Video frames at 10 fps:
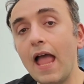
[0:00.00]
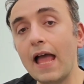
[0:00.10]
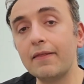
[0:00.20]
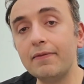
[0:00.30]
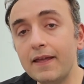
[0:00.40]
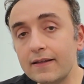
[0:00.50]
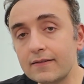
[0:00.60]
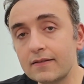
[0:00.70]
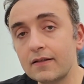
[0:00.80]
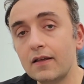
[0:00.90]
And
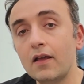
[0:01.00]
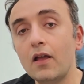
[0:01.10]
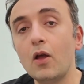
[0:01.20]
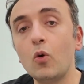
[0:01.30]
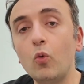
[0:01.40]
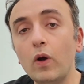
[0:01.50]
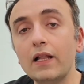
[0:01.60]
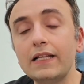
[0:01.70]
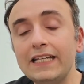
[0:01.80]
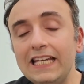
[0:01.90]
this
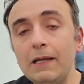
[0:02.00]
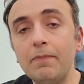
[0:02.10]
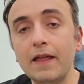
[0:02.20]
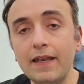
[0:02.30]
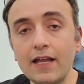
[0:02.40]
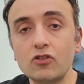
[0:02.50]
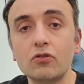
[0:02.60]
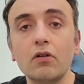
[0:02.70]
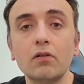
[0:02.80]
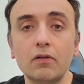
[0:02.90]
will keep the
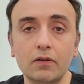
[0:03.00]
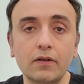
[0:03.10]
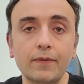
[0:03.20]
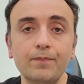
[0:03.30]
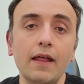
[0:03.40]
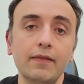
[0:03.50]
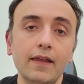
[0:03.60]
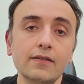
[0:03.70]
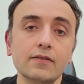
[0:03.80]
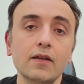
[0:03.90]
natural look. And
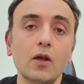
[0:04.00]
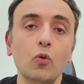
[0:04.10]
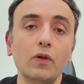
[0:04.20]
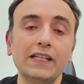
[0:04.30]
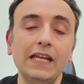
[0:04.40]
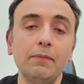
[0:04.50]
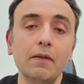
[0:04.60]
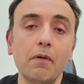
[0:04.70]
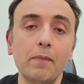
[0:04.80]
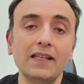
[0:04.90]
this will keep the
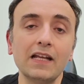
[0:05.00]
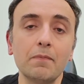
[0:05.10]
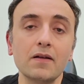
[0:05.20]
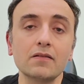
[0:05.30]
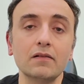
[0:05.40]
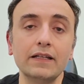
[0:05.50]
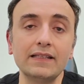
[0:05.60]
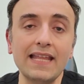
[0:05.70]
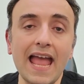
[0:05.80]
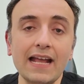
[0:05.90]
mimetic muscle
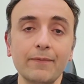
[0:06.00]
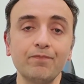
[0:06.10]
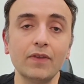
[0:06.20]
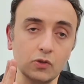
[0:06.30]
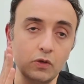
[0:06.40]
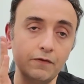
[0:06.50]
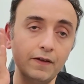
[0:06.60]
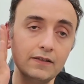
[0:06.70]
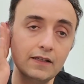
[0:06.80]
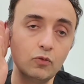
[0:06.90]
intact. Once we
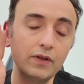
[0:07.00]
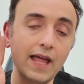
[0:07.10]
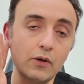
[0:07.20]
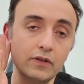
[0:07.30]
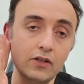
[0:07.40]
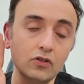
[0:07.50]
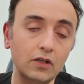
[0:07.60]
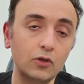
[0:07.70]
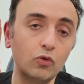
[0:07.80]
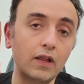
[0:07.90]
fix it without tension
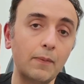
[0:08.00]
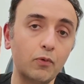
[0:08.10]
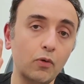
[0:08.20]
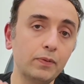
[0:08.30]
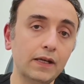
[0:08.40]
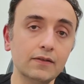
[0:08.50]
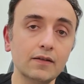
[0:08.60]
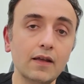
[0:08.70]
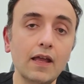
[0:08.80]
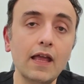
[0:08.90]
into the appropriate
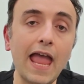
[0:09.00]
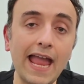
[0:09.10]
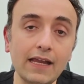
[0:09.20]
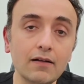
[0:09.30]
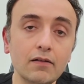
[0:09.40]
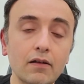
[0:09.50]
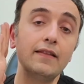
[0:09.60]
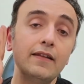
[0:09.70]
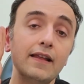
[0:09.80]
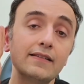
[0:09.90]
angle,
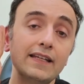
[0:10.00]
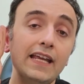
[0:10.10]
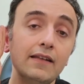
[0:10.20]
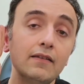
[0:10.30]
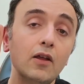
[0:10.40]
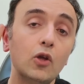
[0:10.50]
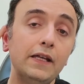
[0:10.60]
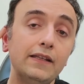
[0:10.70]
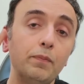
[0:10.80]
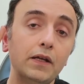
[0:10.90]
then the skin
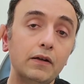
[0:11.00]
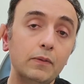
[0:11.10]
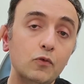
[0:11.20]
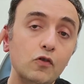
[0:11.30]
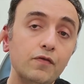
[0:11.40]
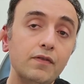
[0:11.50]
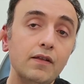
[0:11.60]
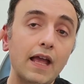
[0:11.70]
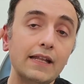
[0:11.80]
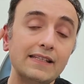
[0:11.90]
could be
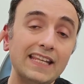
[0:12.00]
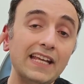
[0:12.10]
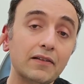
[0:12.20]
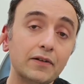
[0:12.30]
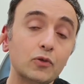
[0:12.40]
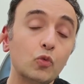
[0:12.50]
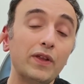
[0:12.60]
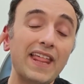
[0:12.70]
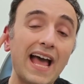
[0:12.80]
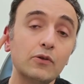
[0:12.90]
removed and tailored
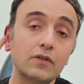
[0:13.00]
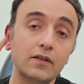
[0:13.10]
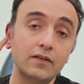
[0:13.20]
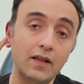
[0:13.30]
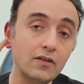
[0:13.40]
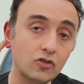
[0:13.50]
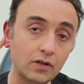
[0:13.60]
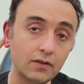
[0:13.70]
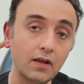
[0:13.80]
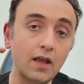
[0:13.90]
without tension.